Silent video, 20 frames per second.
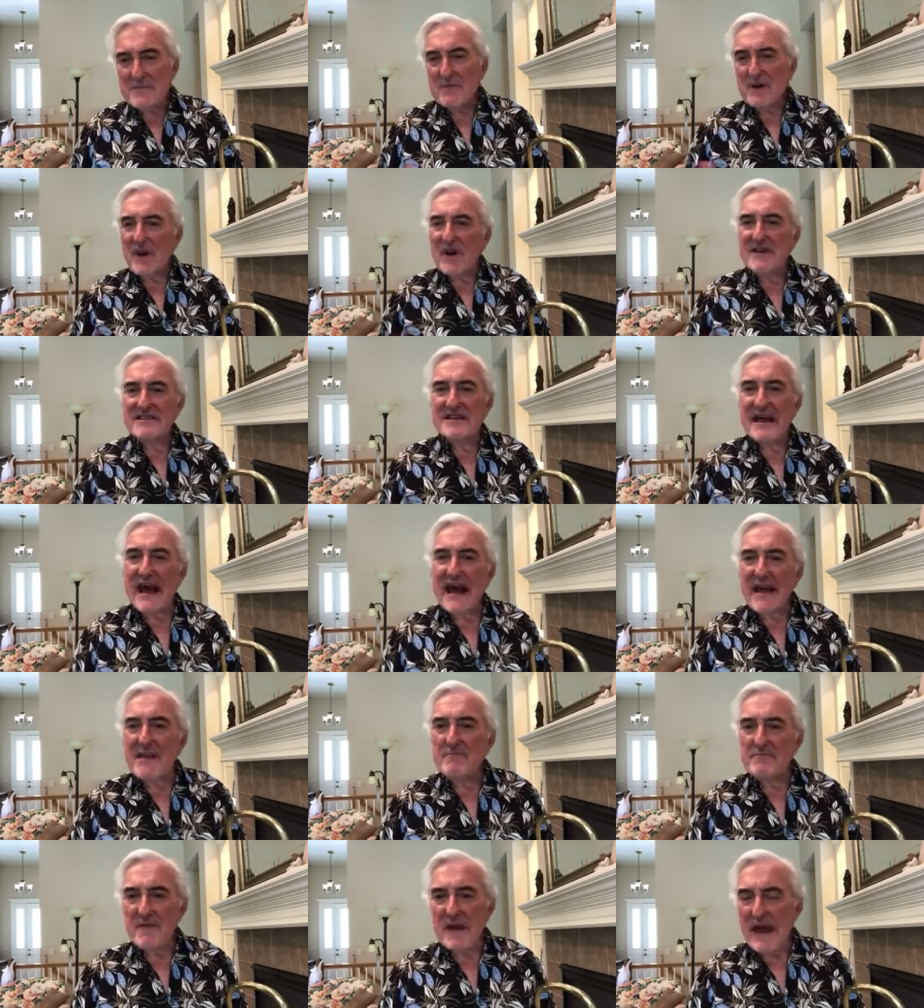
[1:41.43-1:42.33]
Because
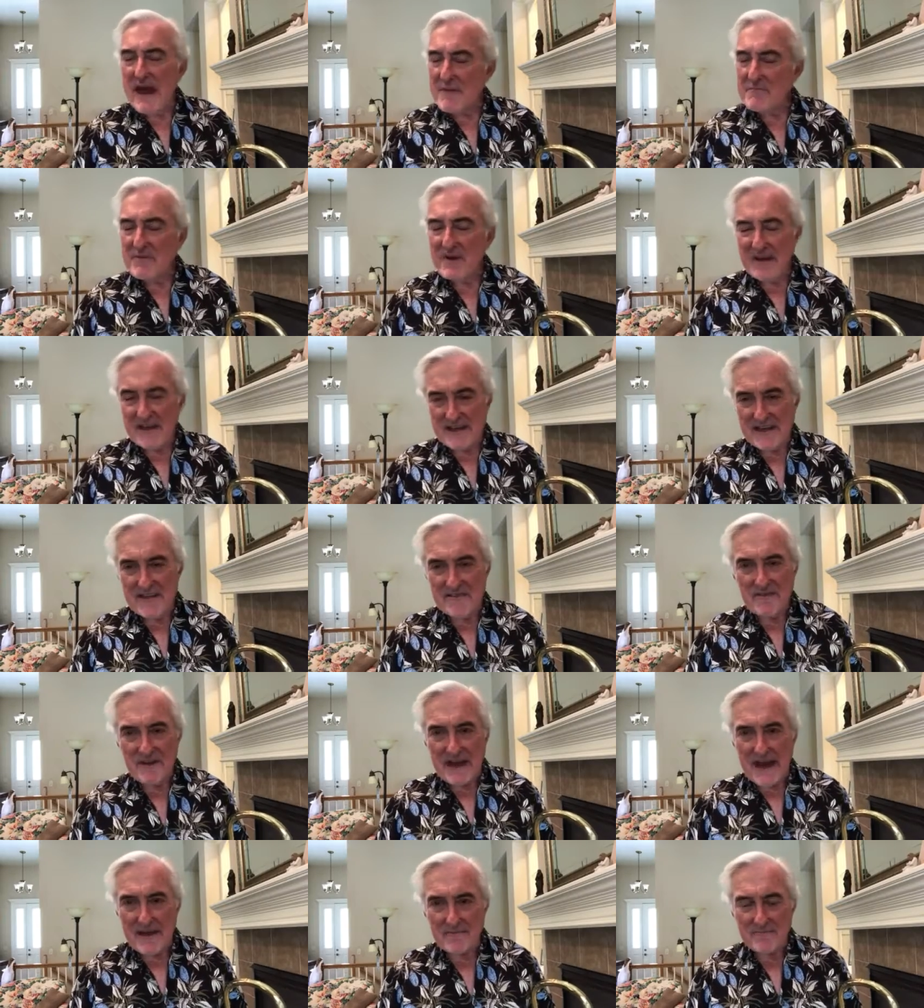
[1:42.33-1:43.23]
I
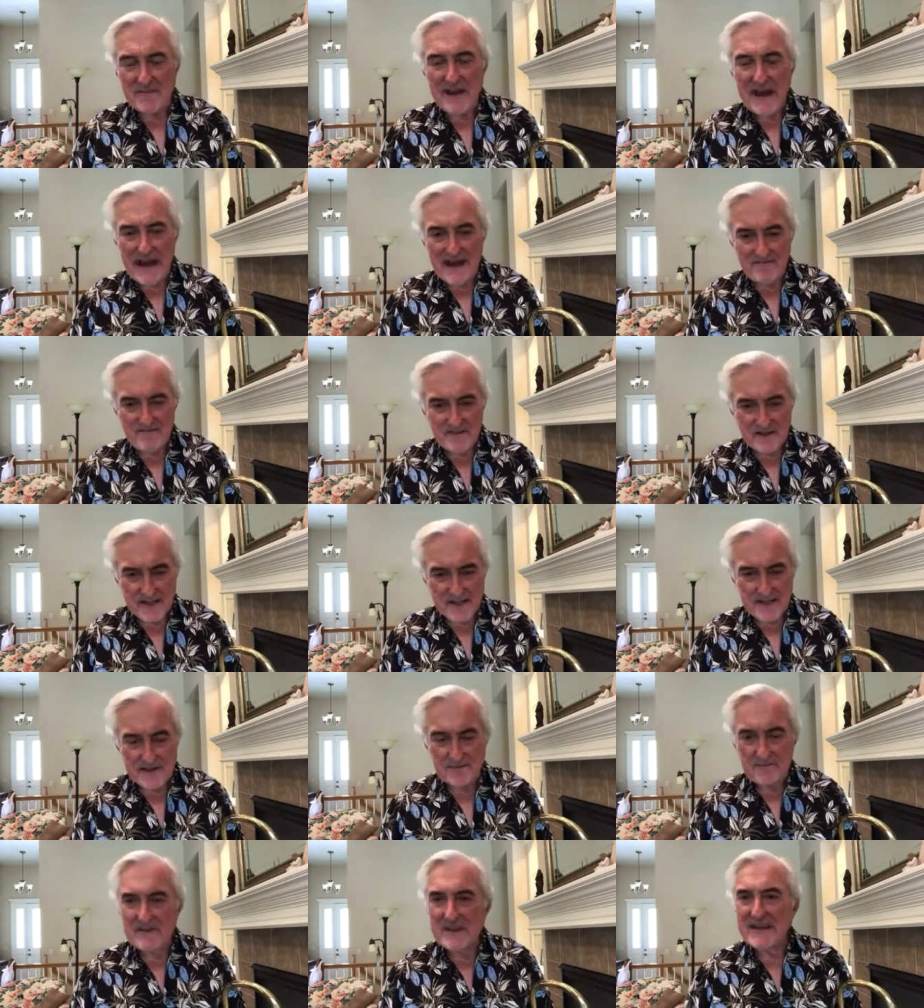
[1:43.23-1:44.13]
believe and I'm
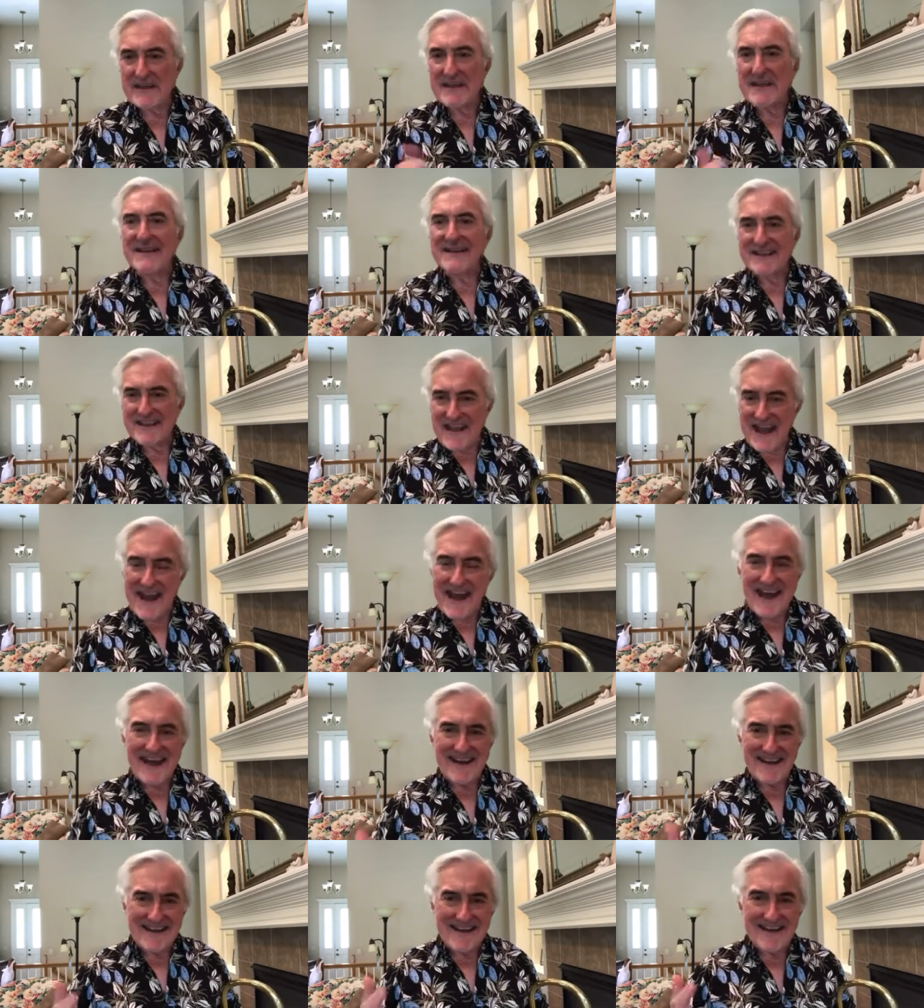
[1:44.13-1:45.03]
confident that
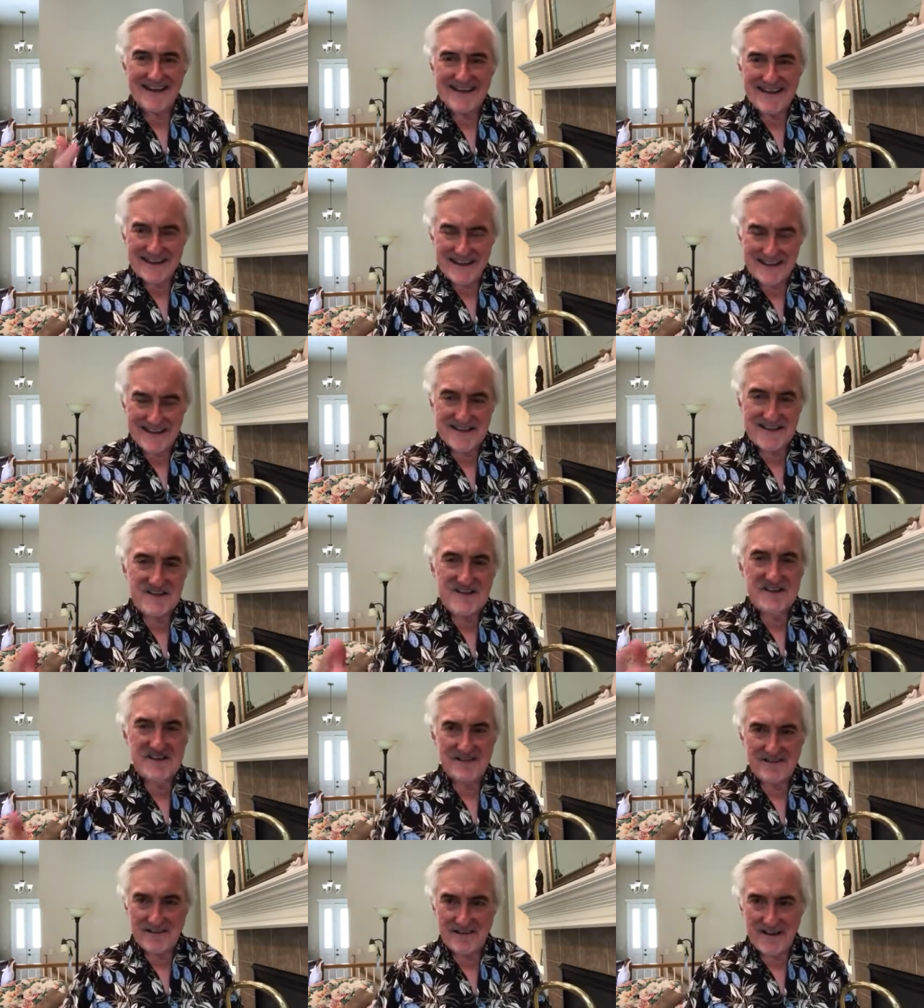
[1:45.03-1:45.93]
God
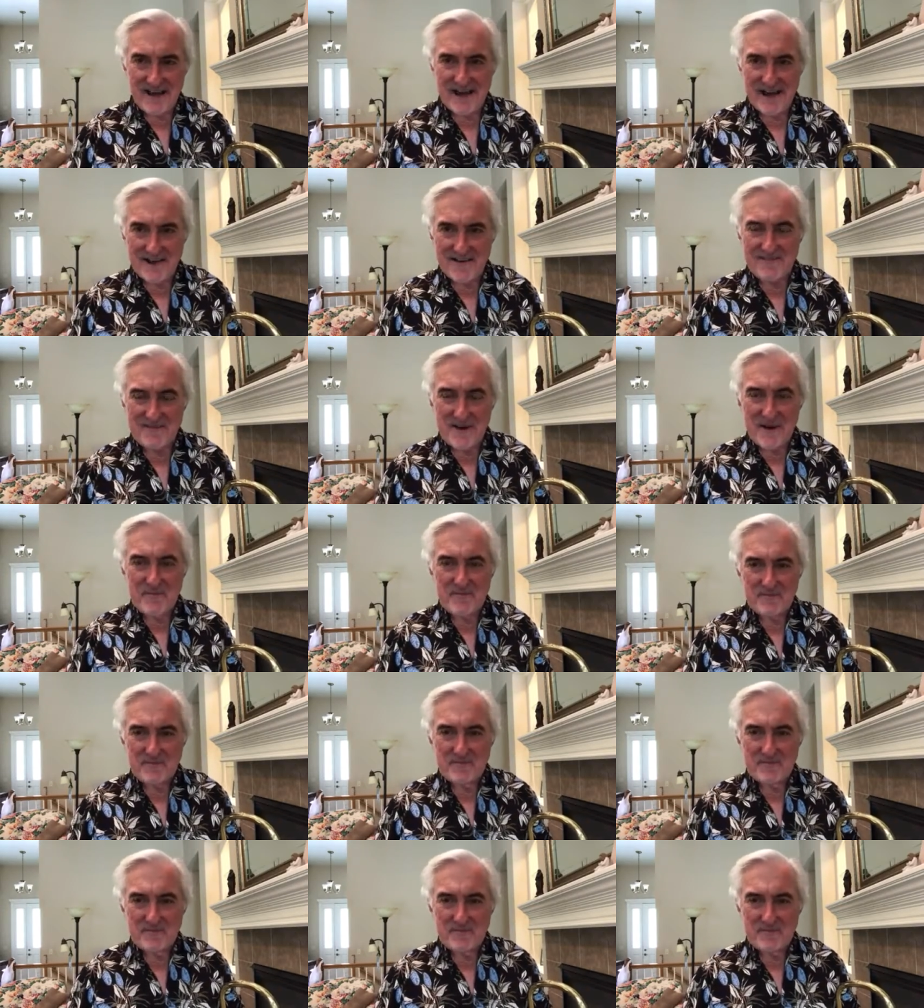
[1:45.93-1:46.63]
is love.